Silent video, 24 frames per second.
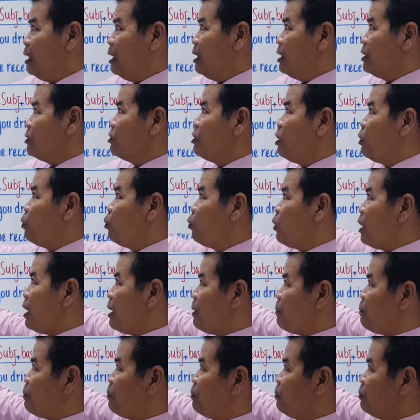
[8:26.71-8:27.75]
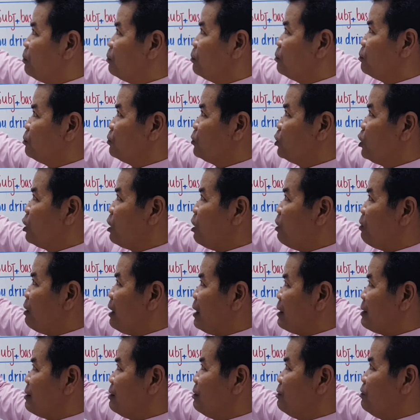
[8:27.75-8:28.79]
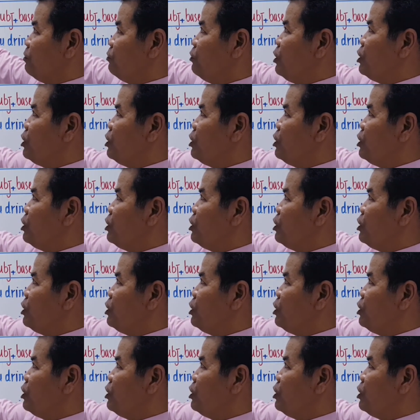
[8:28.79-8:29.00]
the verb, like we